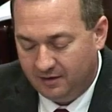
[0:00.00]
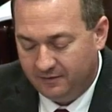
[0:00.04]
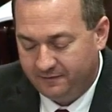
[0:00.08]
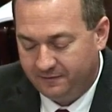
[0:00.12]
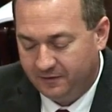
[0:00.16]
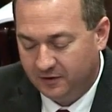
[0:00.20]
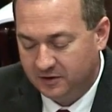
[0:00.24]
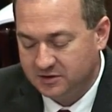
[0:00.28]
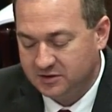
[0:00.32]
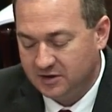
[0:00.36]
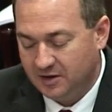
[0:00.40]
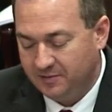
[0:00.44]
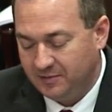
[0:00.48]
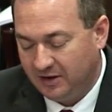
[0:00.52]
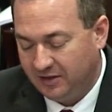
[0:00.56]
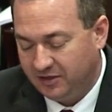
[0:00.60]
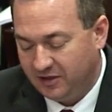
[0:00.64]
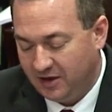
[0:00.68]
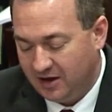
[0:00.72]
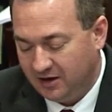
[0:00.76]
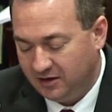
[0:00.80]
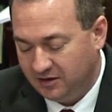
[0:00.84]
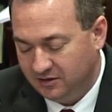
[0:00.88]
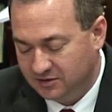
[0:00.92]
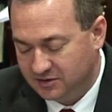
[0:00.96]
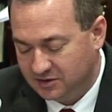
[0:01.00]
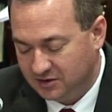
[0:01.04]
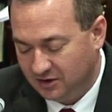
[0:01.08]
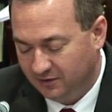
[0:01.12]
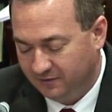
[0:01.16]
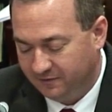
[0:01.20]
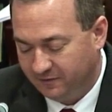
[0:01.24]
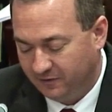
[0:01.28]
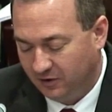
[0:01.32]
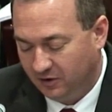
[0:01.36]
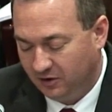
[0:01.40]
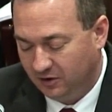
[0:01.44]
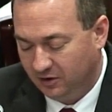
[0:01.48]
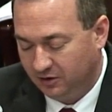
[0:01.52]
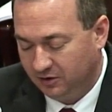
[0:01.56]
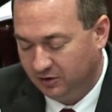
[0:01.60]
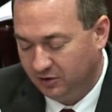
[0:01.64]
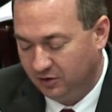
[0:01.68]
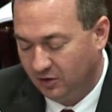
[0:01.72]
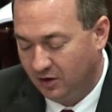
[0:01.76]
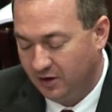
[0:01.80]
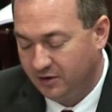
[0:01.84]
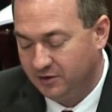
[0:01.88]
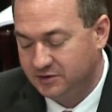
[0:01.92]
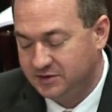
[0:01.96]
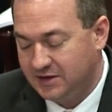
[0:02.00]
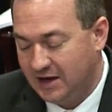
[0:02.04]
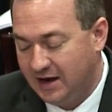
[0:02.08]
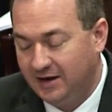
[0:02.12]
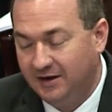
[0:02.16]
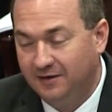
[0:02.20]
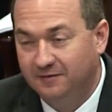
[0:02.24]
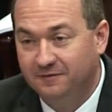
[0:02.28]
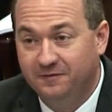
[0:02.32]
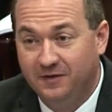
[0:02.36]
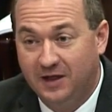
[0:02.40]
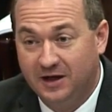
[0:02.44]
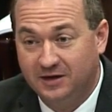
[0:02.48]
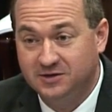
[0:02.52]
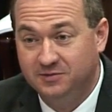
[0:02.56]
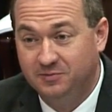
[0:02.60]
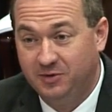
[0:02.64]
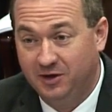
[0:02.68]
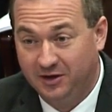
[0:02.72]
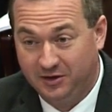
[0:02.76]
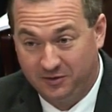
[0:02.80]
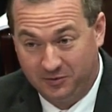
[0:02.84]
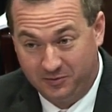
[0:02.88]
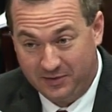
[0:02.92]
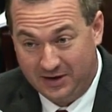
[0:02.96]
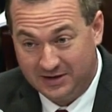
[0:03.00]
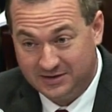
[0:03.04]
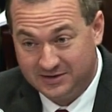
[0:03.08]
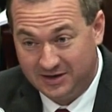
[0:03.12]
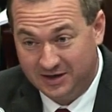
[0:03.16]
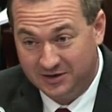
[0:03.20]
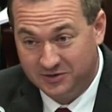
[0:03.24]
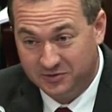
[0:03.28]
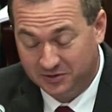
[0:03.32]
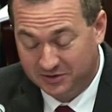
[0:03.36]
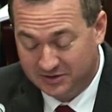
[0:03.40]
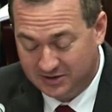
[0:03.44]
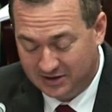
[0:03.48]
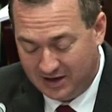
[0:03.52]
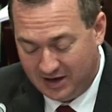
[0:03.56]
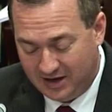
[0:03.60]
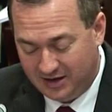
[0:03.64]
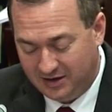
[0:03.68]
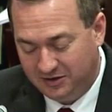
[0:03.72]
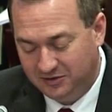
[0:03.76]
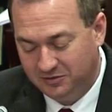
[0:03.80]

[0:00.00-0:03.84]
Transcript: Uh, first, let me thank you, sir, for your understanding and flexibility with my schedule today.